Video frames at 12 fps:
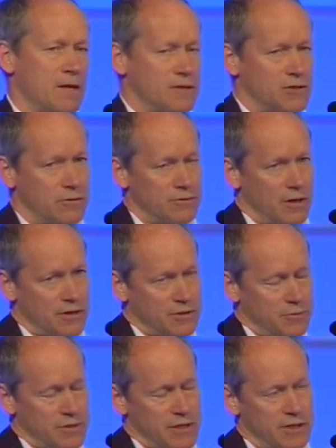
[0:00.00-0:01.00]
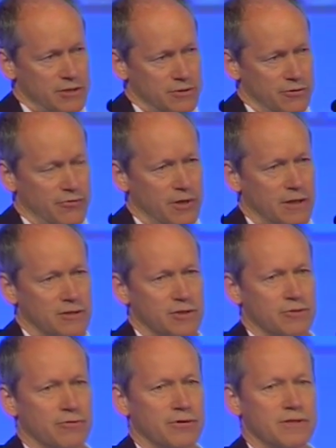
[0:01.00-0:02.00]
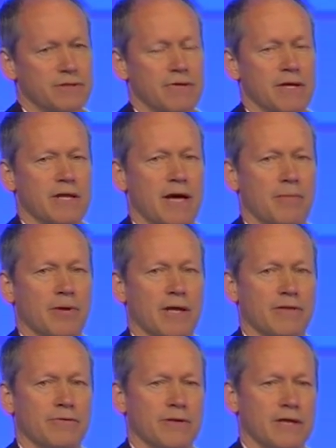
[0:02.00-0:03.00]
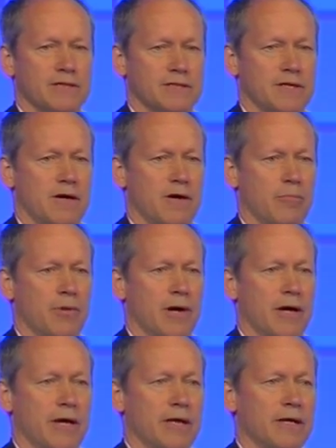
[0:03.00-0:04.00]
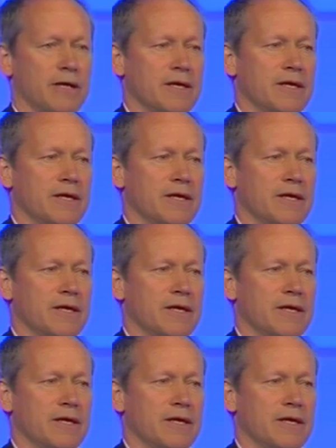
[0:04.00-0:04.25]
So I just want to take 2 or 3 little stories around that, but I thought I'd start by